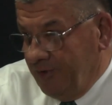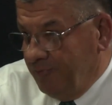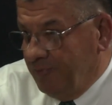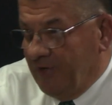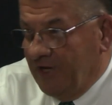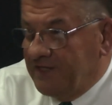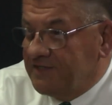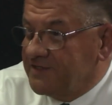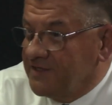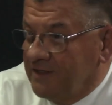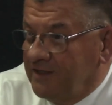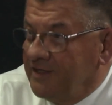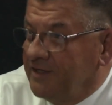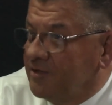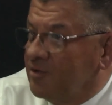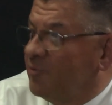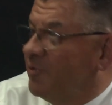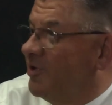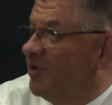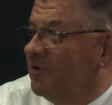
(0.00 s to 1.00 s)
basically
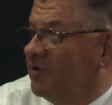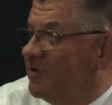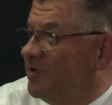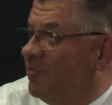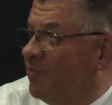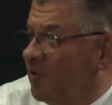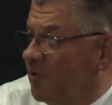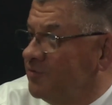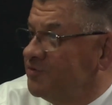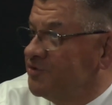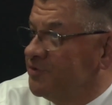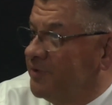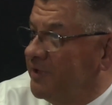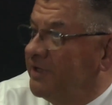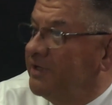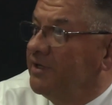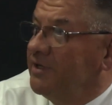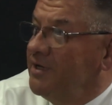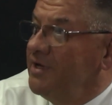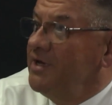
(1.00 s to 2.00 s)
under penalty of
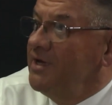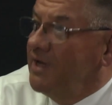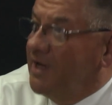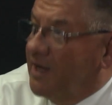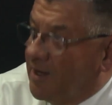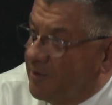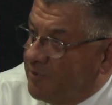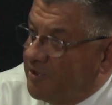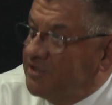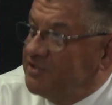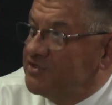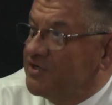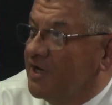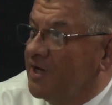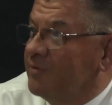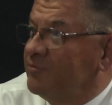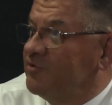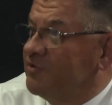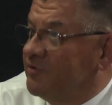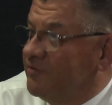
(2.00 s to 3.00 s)
perjury how many
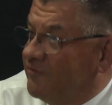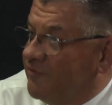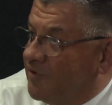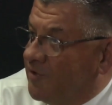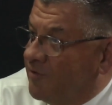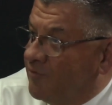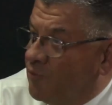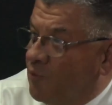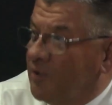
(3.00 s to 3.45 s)
jobs are involved,